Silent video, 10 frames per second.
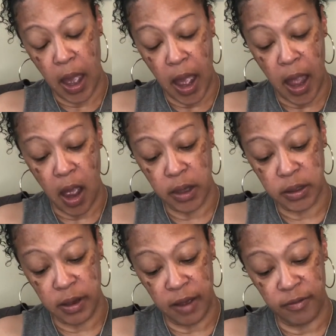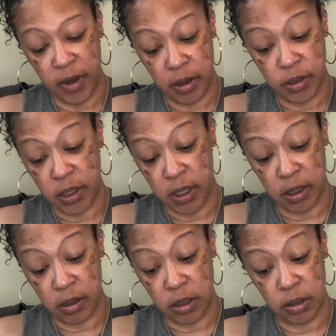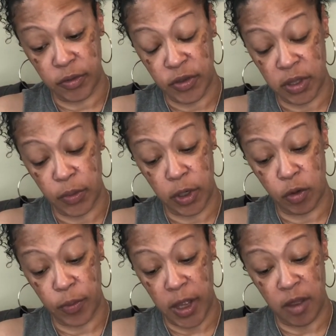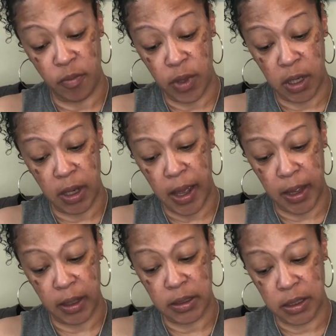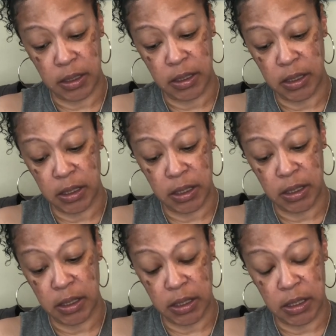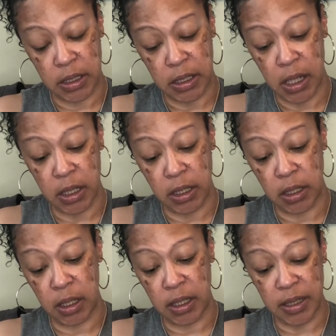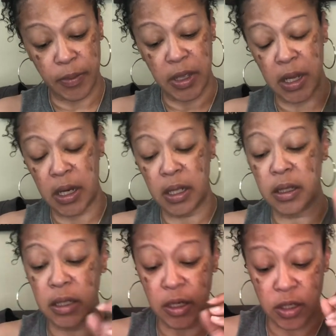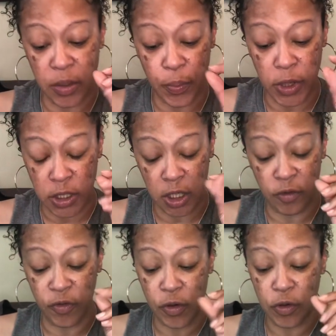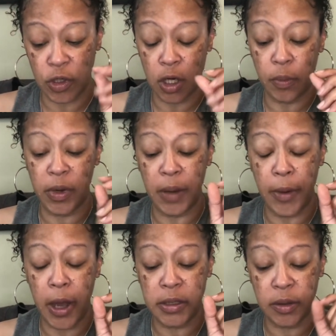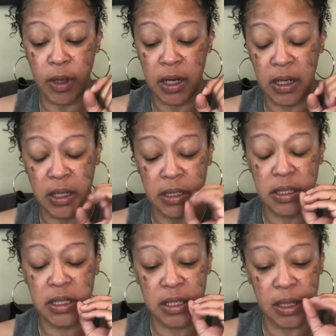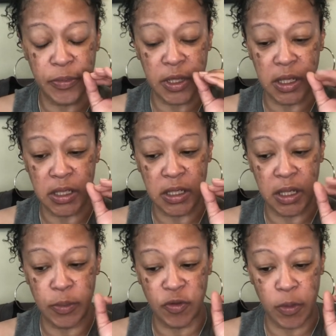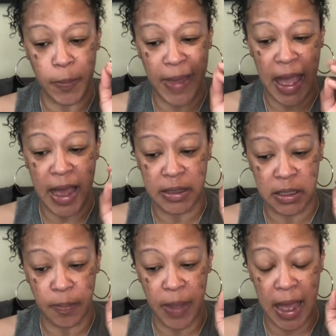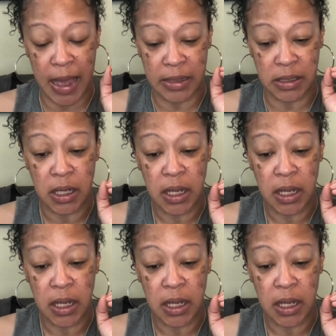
I also have energy here too of someone who may have been like telling because I'm getting there's a bunch of confusion here, but I'm also getting because it's something that stems from the past, like past